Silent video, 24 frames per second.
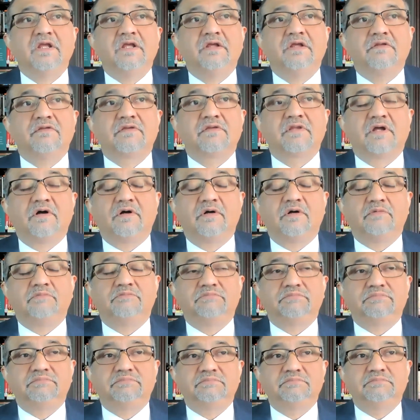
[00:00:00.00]
So,
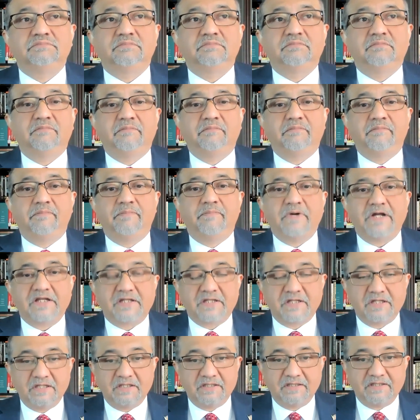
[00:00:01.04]
but
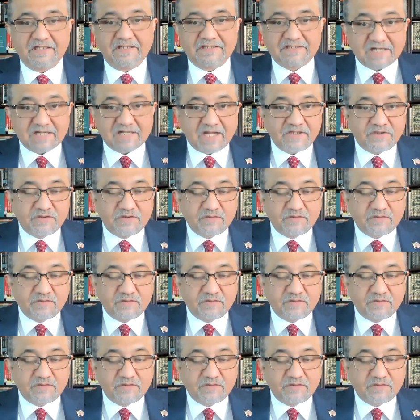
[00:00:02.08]
they try to